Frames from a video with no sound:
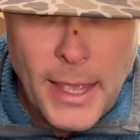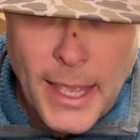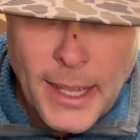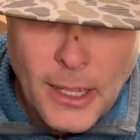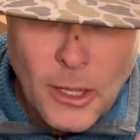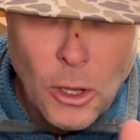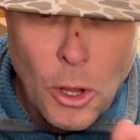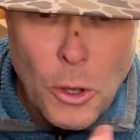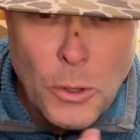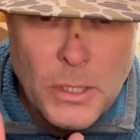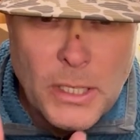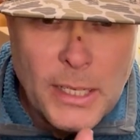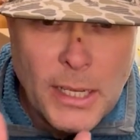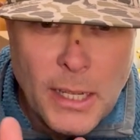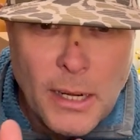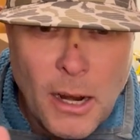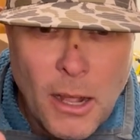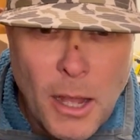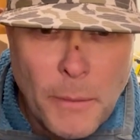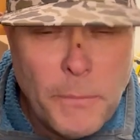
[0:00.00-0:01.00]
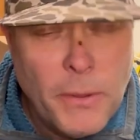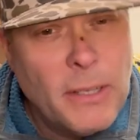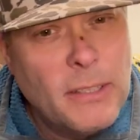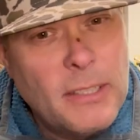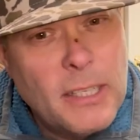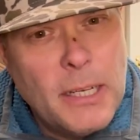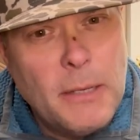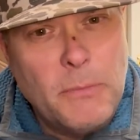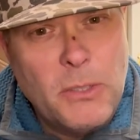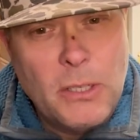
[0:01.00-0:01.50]
closing it up, it
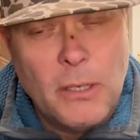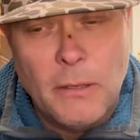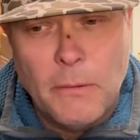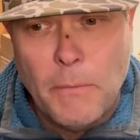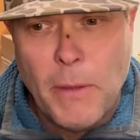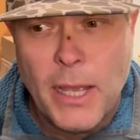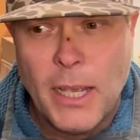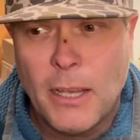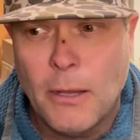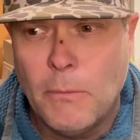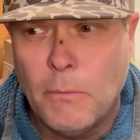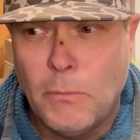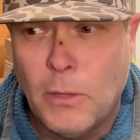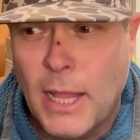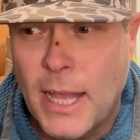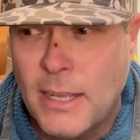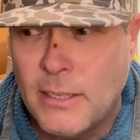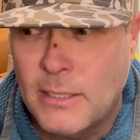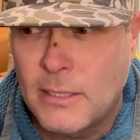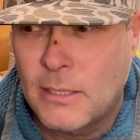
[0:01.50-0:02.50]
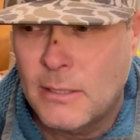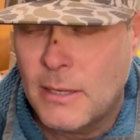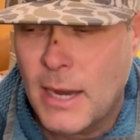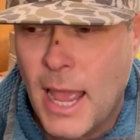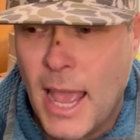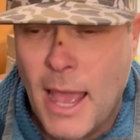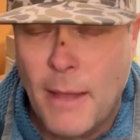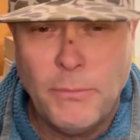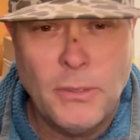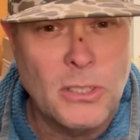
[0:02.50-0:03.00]
seems to make them less
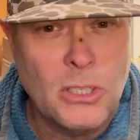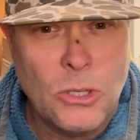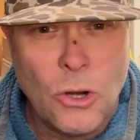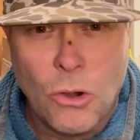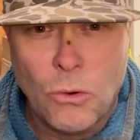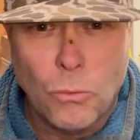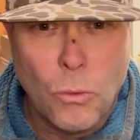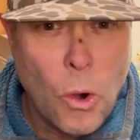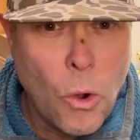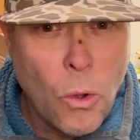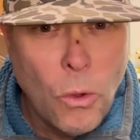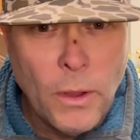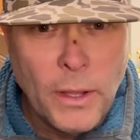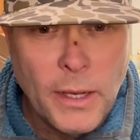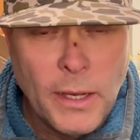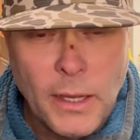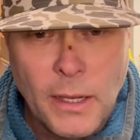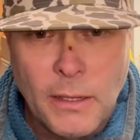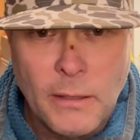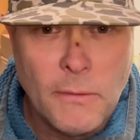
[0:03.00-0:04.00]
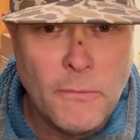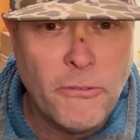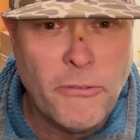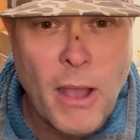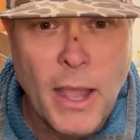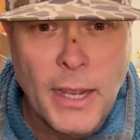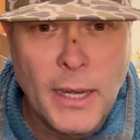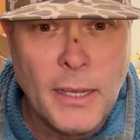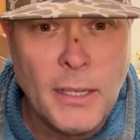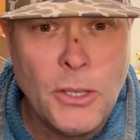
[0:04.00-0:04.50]
apt to start rolling and
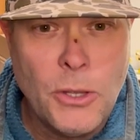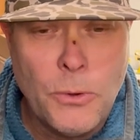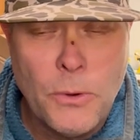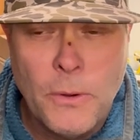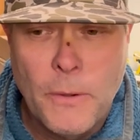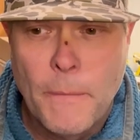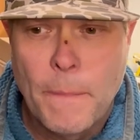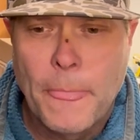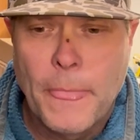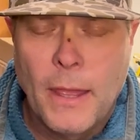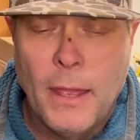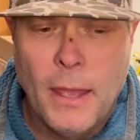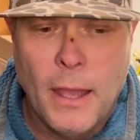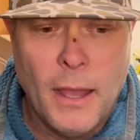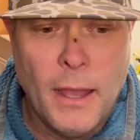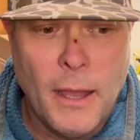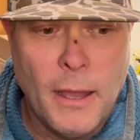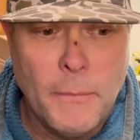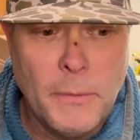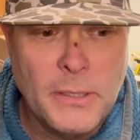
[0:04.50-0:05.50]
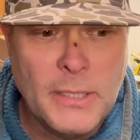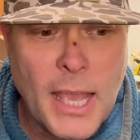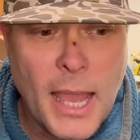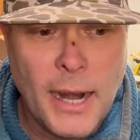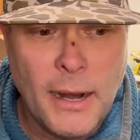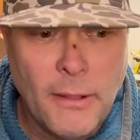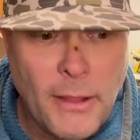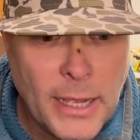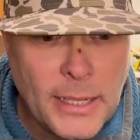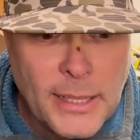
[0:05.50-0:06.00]
fighting you. It's kind
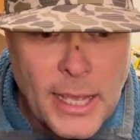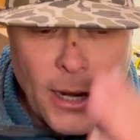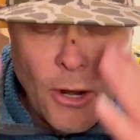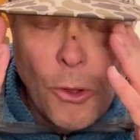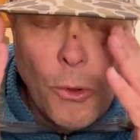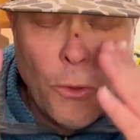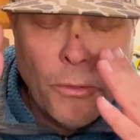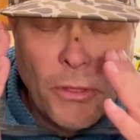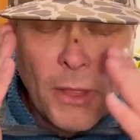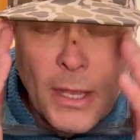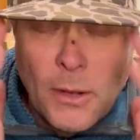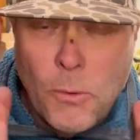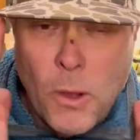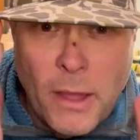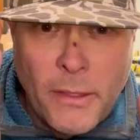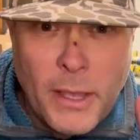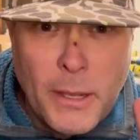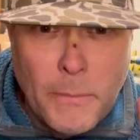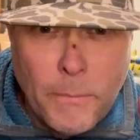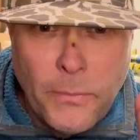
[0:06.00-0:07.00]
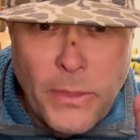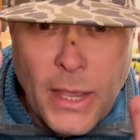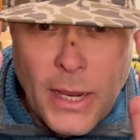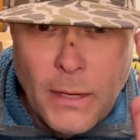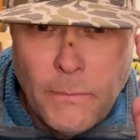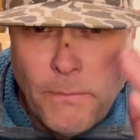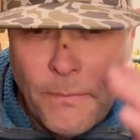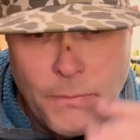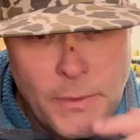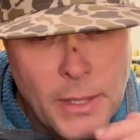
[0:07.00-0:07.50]
of like that whole thing why they